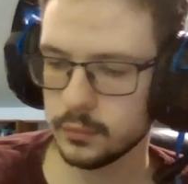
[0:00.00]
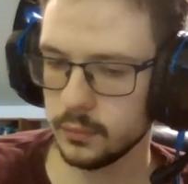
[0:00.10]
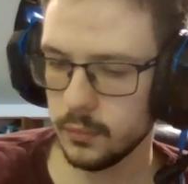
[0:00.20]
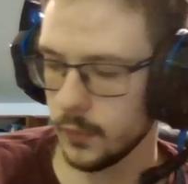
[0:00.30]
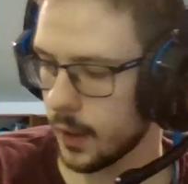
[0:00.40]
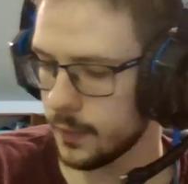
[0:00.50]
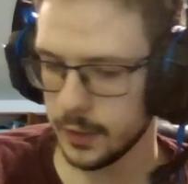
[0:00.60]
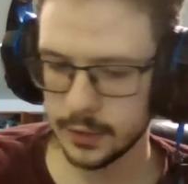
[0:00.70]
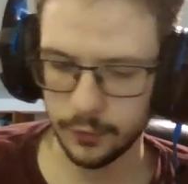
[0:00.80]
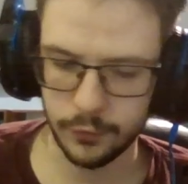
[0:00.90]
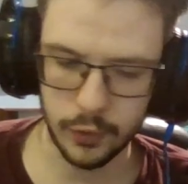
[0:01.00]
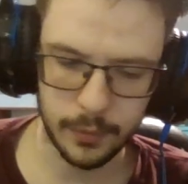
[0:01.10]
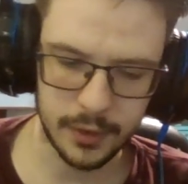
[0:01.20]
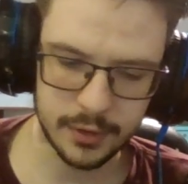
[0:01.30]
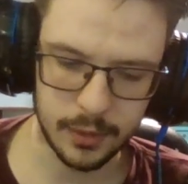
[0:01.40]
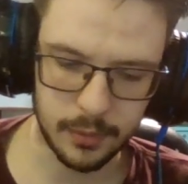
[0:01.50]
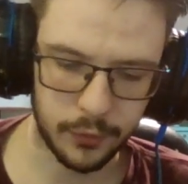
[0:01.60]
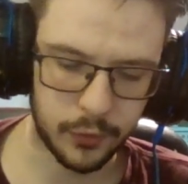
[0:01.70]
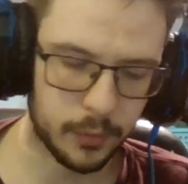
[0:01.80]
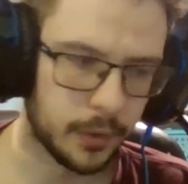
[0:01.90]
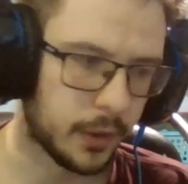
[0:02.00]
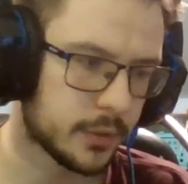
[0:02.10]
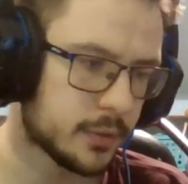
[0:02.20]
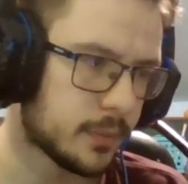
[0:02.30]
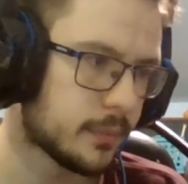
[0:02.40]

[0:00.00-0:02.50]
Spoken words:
I think that's a few. That's going to be a few bucks.